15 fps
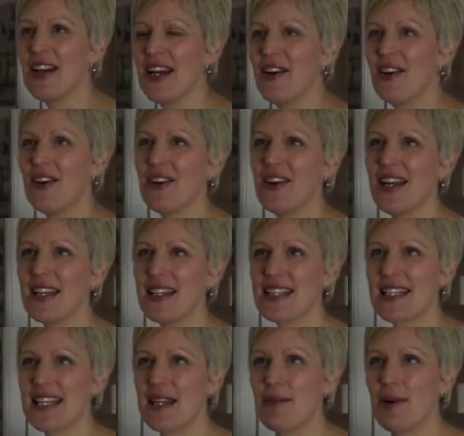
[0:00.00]
it on and
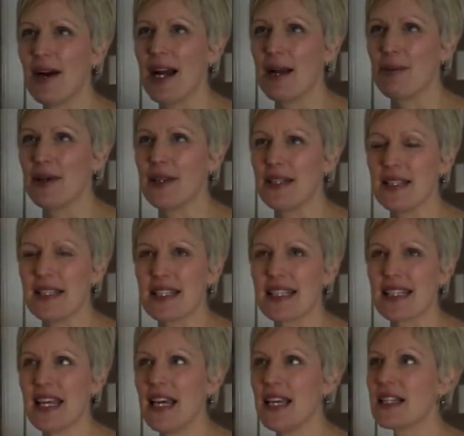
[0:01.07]
see what
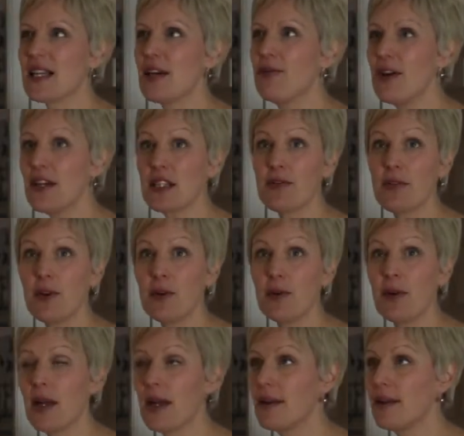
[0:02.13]
happens. So first of
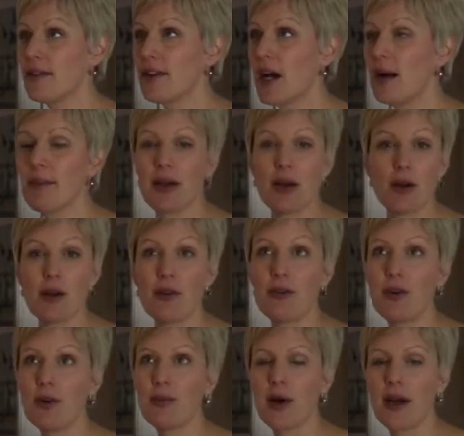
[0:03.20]
all, coming on at
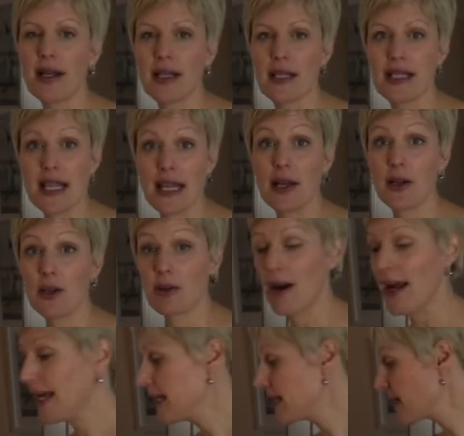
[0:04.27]
full brightness, they look
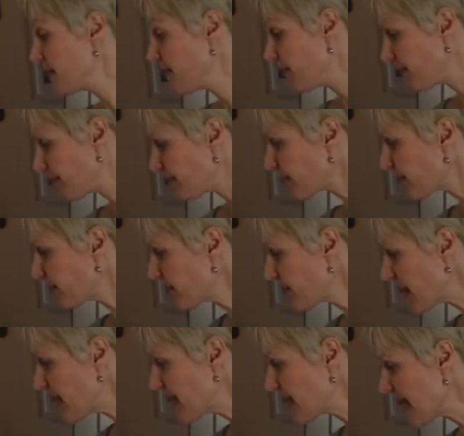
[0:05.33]
great.
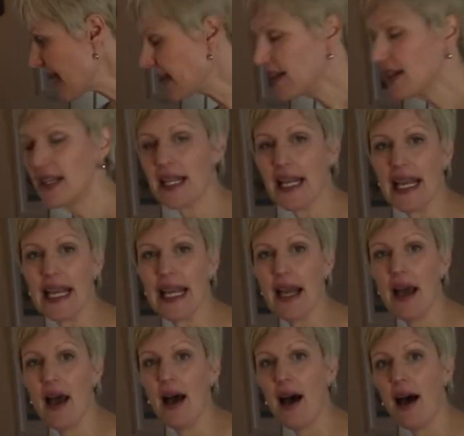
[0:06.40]
Secondly,
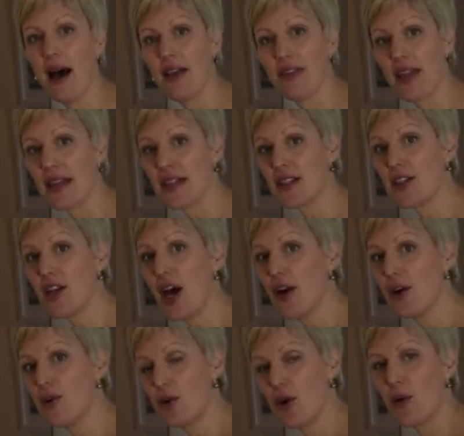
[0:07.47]
there's
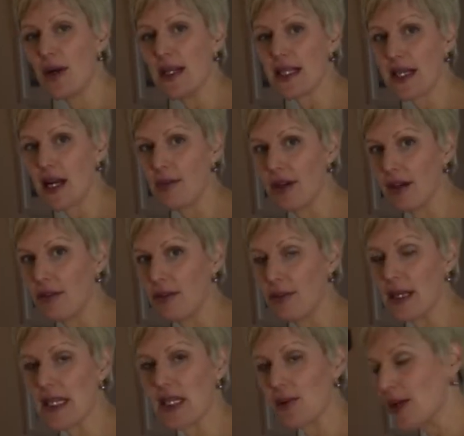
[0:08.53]
no noise coming from
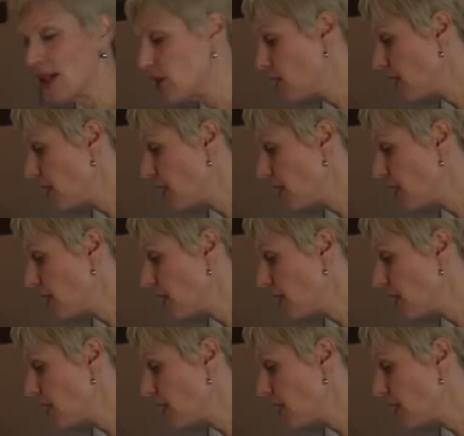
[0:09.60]
this switch,